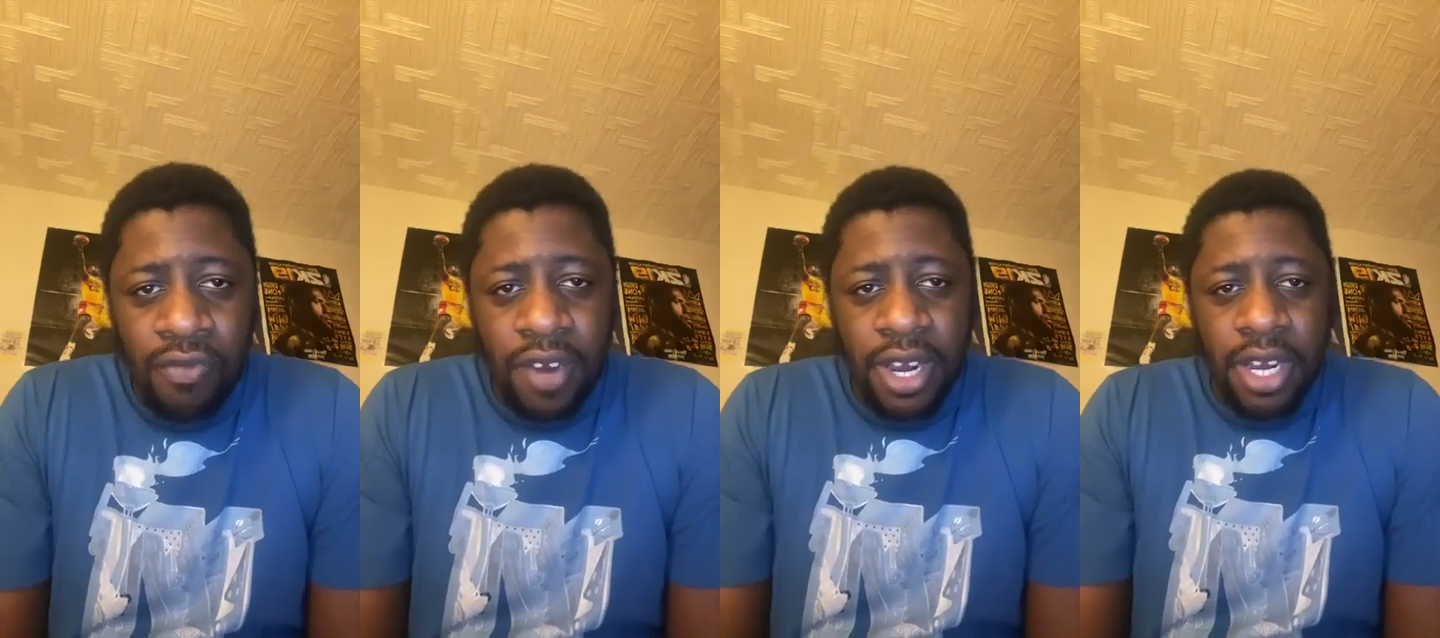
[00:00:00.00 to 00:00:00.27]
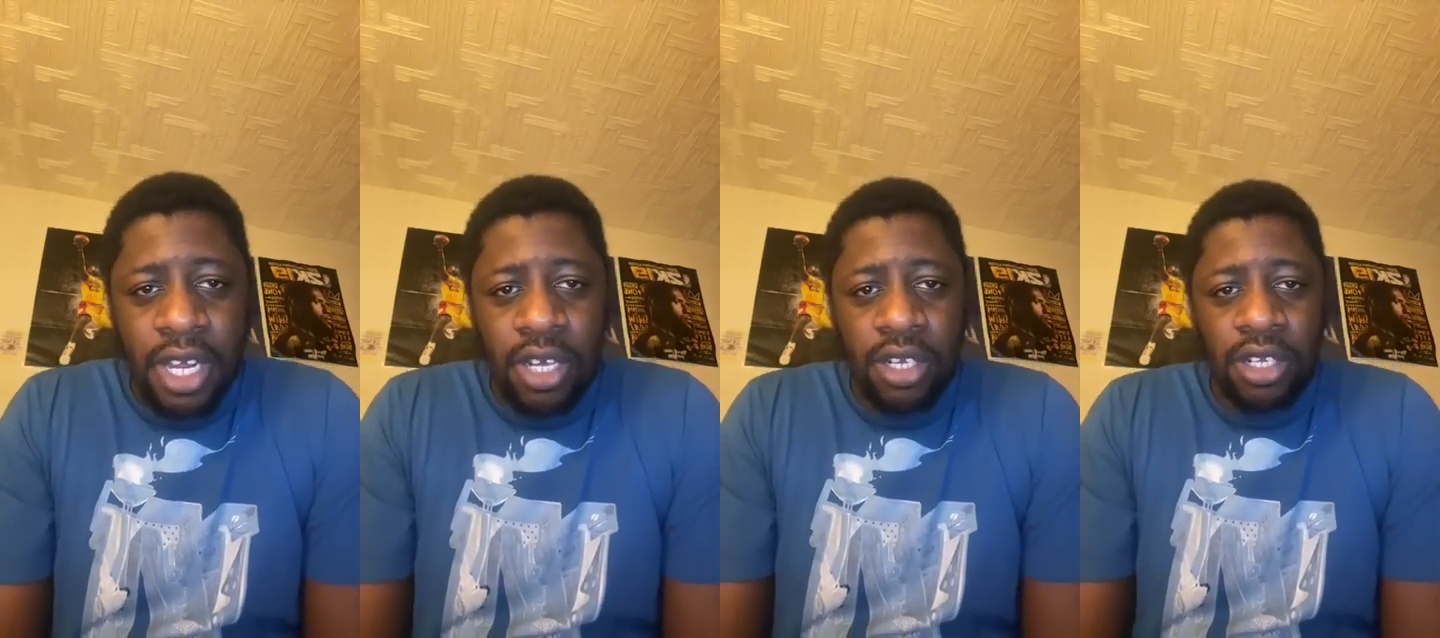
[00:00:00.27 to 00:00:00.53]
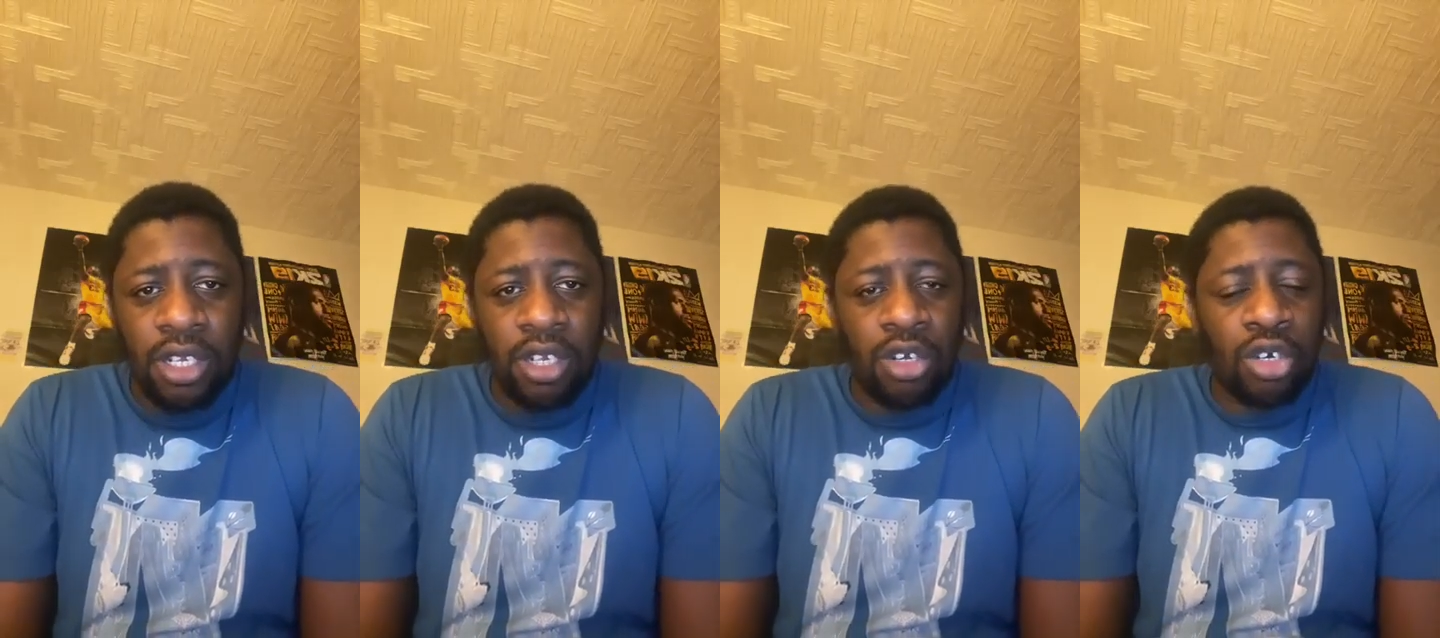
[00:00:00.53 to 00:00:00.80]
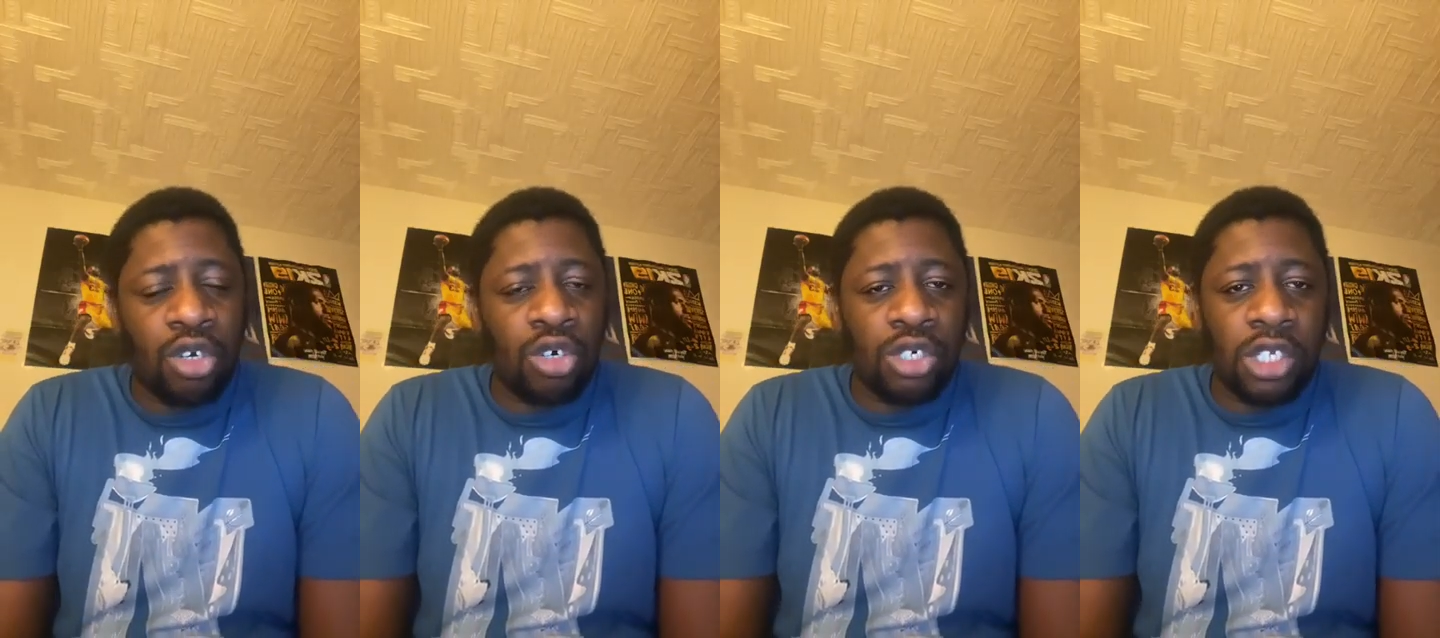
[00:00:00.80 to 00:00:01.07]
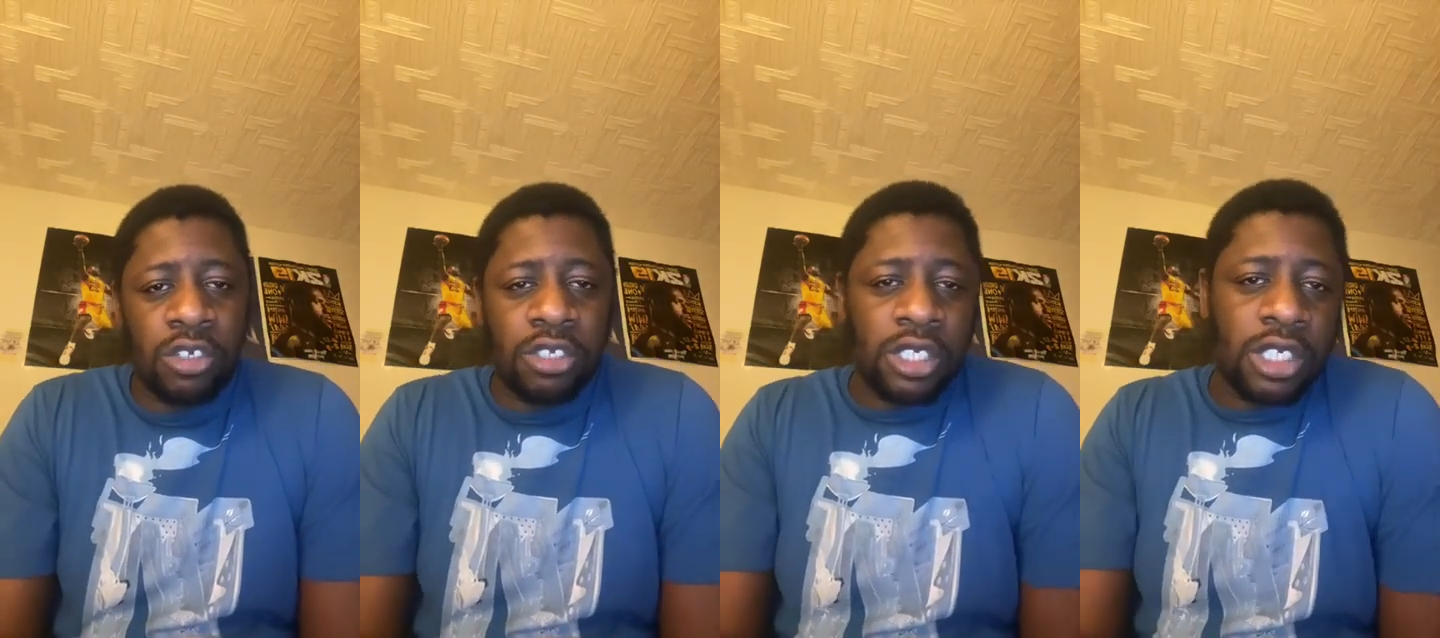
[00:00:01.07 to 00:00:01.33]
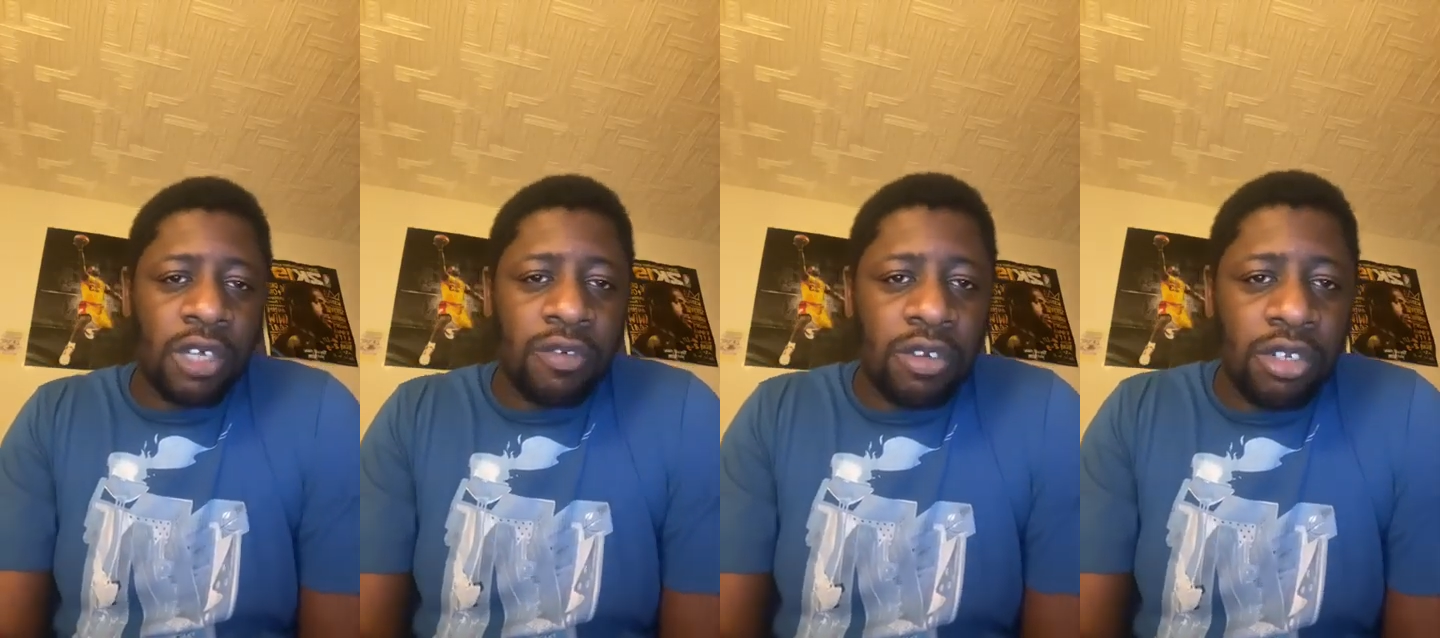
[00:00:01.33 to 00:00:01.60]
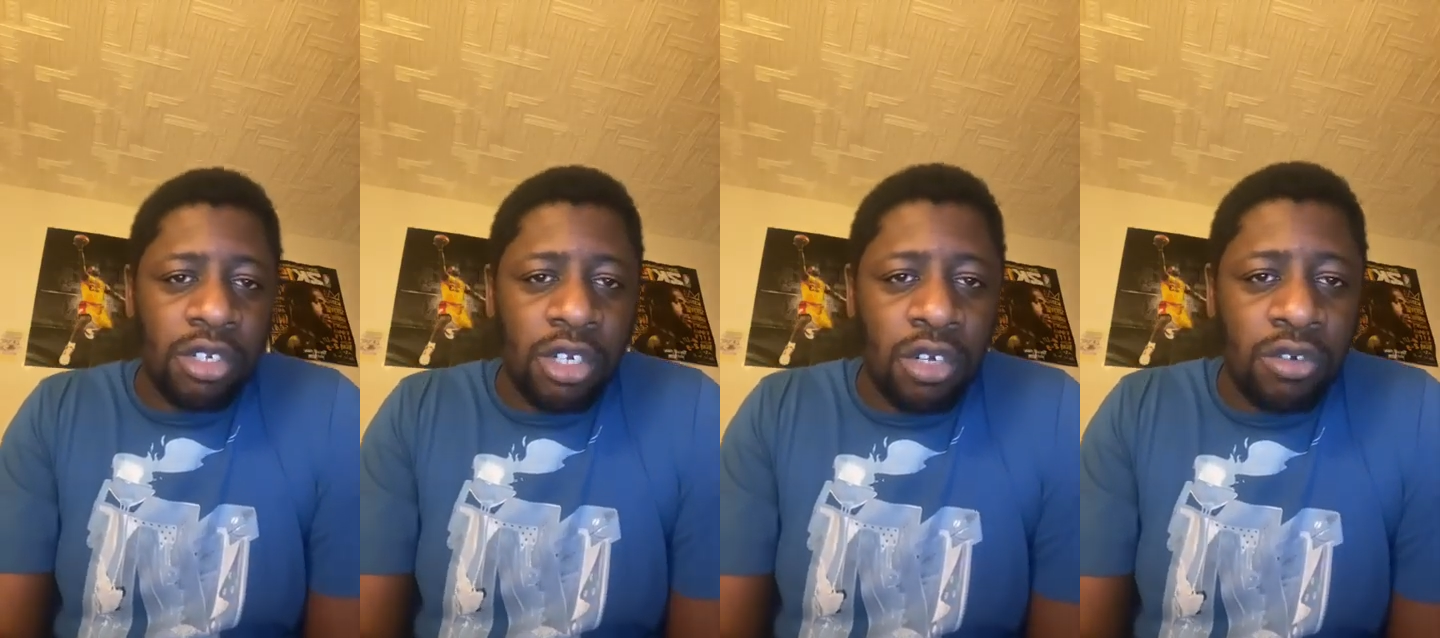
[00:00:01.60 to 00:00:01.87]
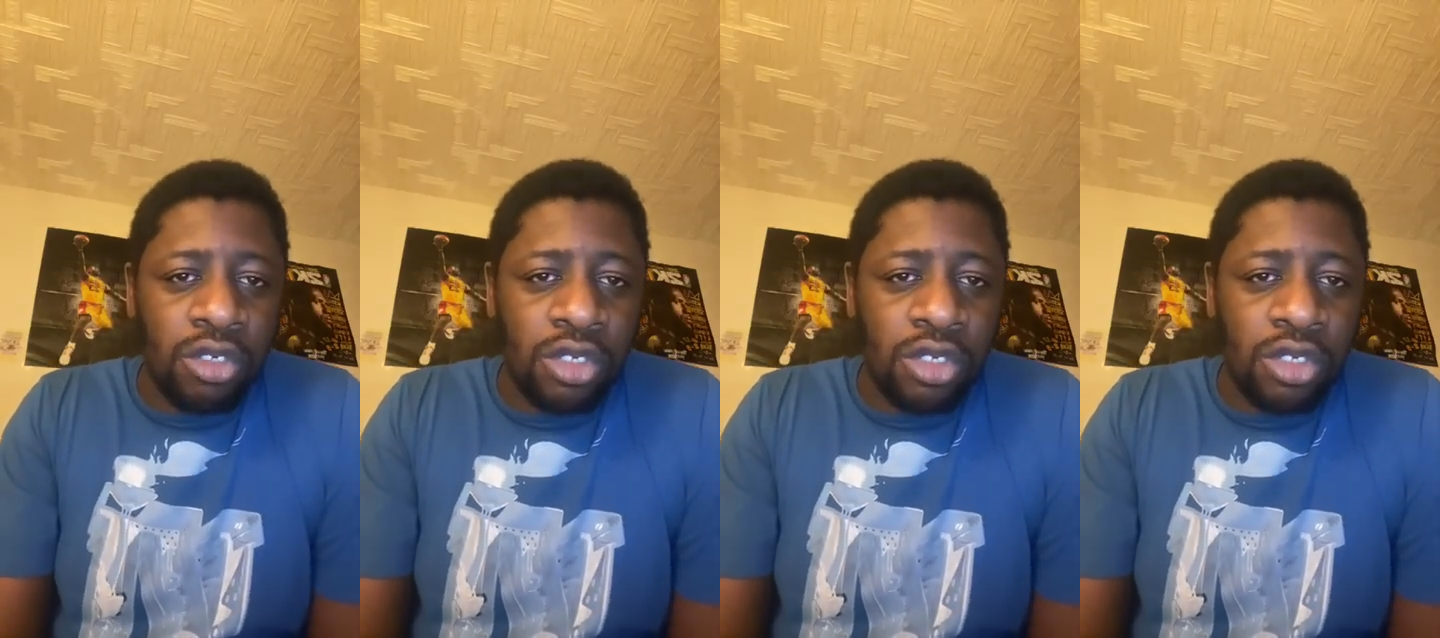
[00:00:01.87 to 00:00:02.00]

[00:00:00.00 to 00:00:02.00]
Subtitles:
Right now, in the course of 7